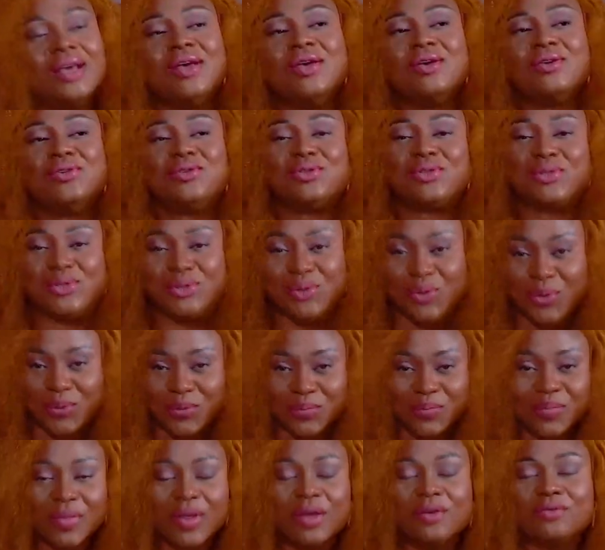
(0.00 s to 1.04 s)
So,
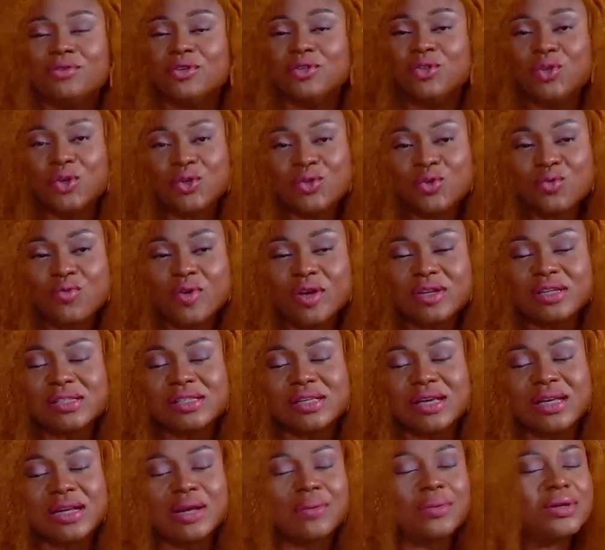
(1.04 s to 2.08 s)
for those who
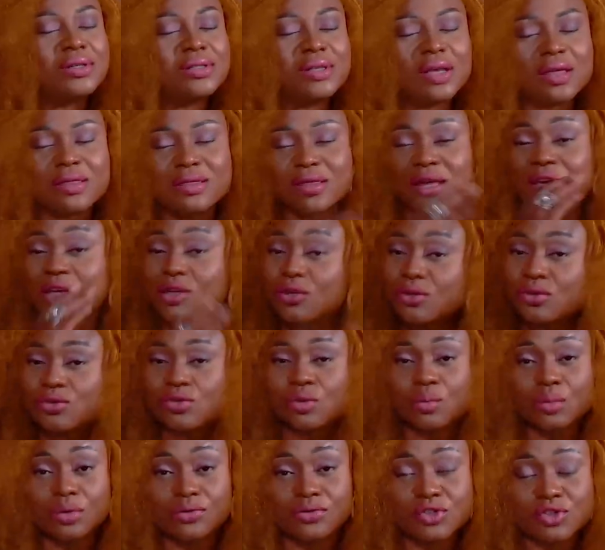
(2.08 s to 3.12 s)
registered, I want to say thank you so
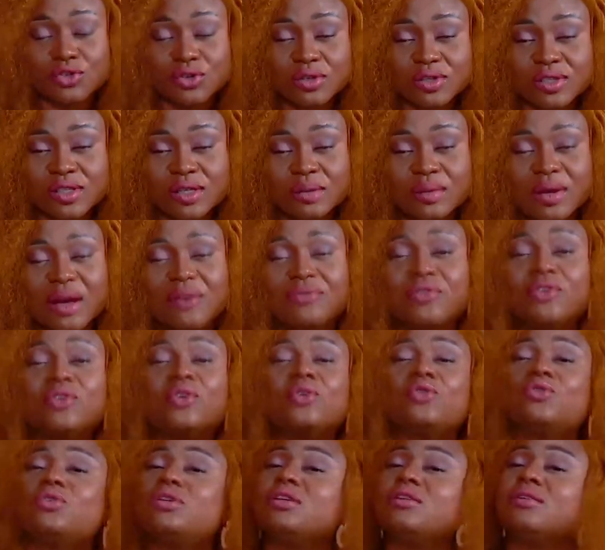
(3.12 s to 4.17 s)
much for trusting me. And for those
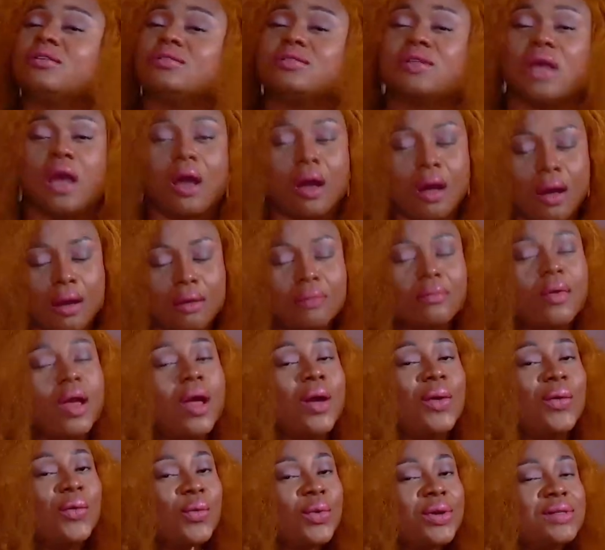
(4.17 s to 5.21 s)
who did not, ah,
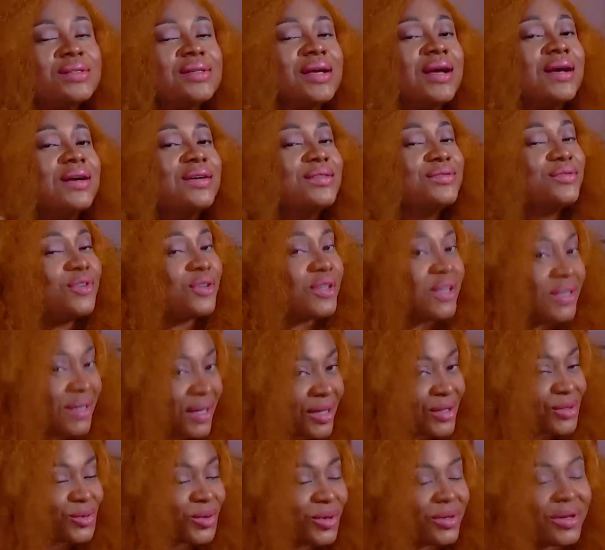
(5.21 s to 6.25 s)
wait for the
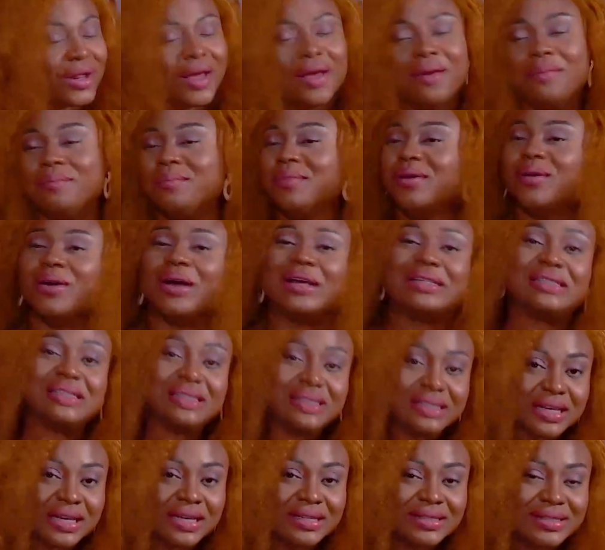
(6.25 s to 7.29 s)
next one. Because it
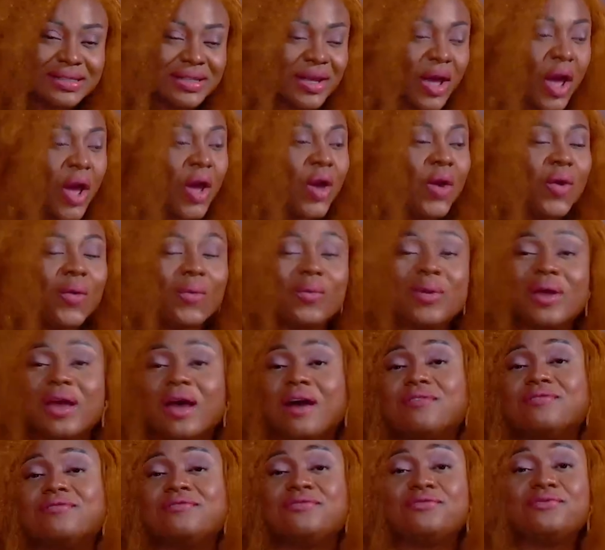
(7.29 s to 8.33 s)
is, we are
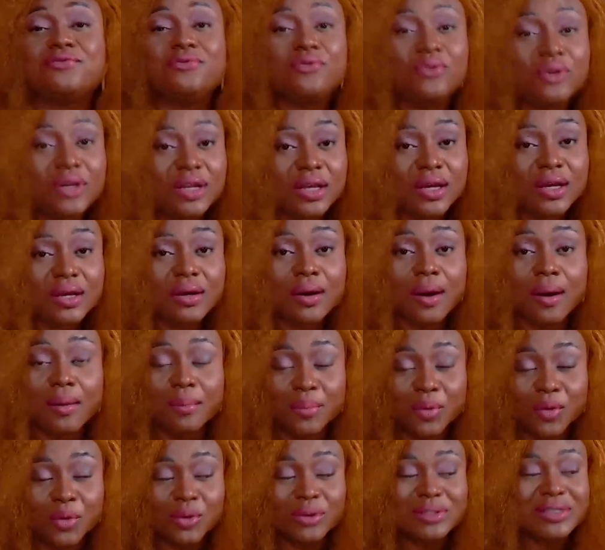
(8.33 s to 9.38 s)
fully
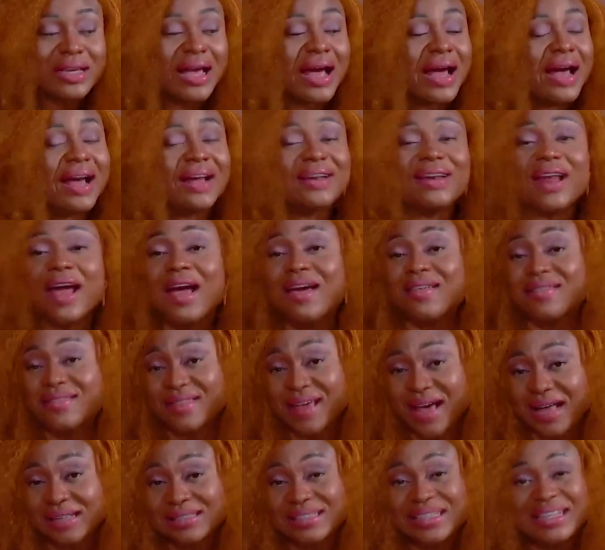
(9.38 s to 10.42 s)
booked, and
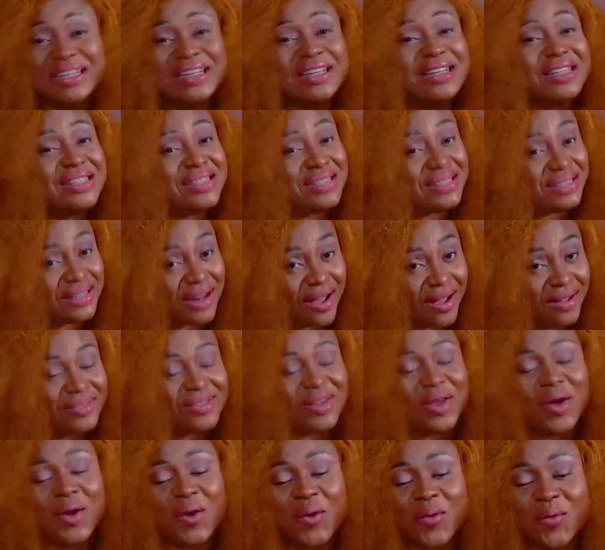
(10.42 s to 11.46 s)
that is that,
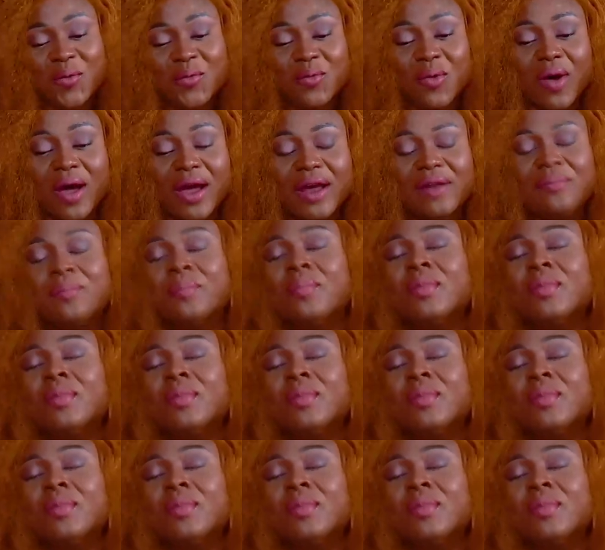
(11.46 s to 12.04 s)
right?